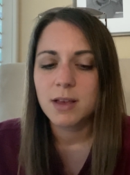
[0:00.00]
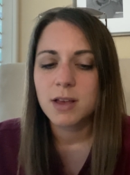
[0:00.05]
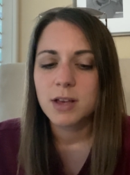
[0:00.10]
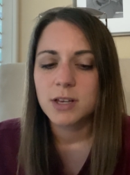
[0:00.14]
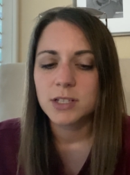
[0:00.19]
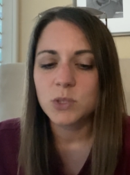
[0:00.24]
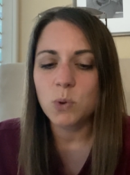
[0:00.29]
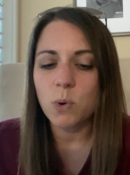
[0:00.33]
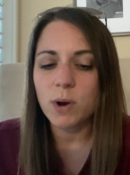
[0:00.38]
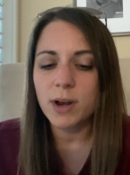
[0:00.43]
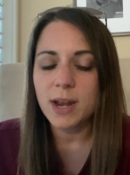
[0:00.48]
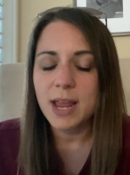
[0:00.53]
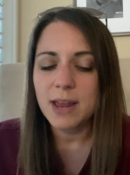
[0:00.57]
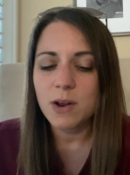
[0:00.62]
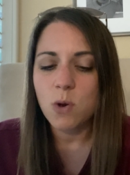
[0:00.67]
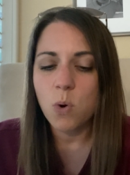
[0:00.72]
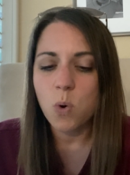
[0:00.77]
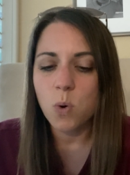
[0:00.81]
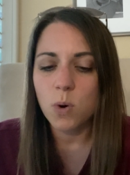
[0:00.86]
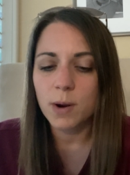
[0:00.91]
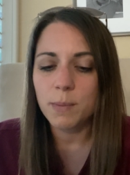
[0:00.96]
Soren had
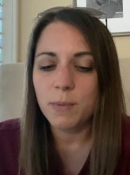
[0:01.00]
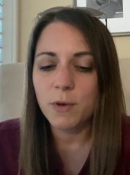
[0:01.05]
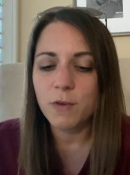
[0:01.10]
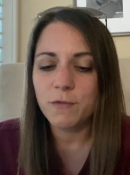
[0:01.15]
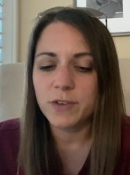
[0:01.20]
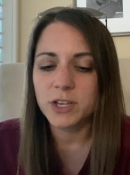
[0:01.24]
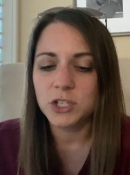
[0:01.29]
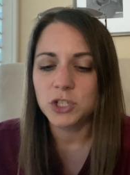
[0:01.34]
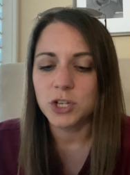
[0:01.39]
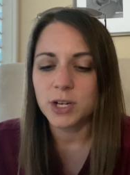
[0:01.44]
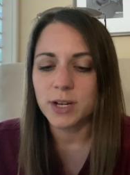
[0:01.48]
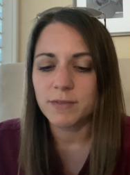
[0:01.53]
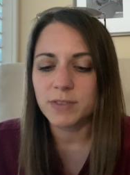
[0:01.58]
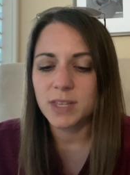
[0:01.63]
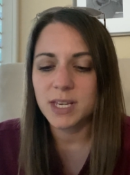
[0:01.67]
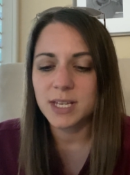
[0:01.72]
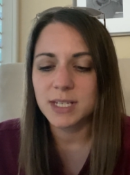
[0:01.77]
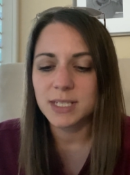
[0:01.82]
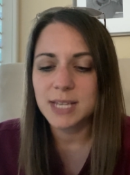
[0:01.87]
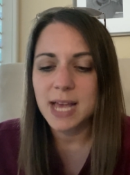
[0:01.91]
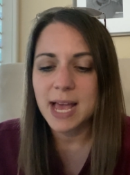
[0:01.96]
a horrible vision of
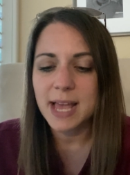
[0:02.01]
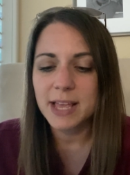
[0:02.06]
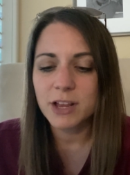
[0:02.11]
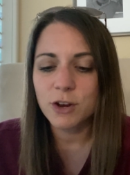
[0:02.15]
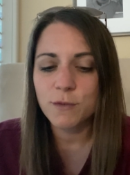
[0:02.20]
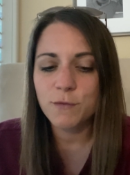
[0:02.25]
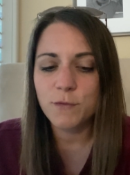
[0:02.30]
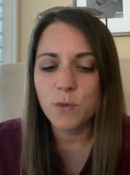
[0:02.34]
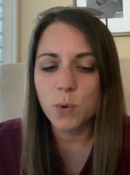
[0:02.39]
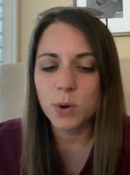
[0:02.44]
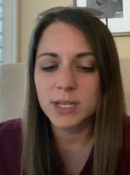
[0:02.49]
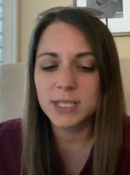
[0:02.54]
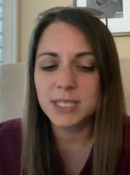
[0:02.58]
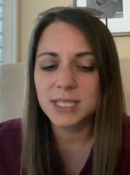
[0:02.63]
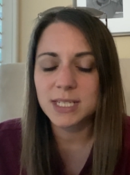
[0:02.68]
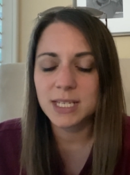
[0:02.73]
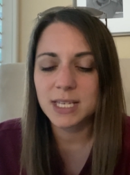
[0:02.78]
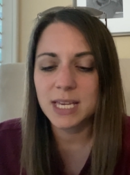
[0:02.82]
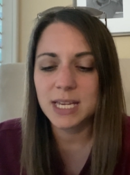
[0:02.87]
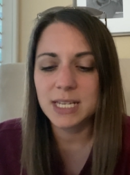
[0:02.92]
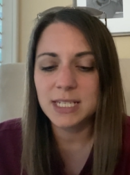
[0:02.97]
the entire
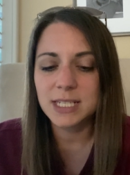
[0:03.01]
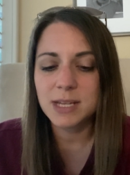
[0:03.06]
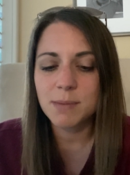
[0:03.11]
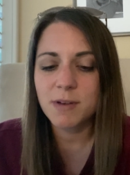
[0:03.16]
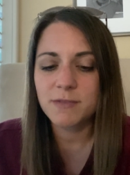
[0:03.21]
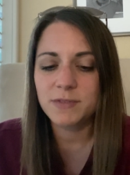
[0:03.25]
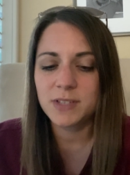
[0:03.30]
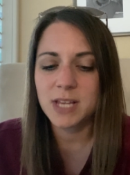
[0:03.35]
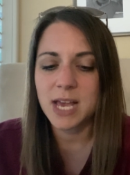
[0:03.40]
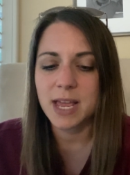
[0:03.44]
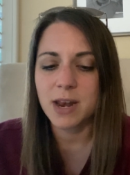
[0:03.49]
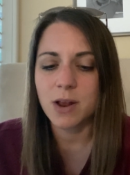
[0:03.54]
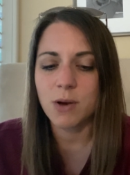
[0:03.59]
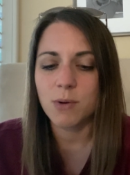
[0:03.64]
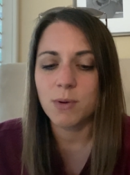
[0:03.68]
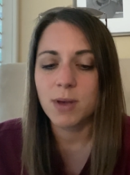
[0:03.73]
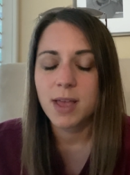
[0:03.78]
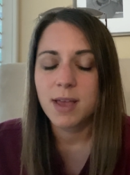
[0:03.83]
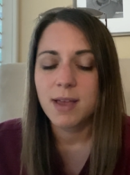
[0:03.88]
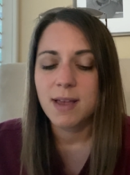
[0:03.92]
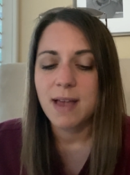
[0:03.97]
forest kingdom of Tyto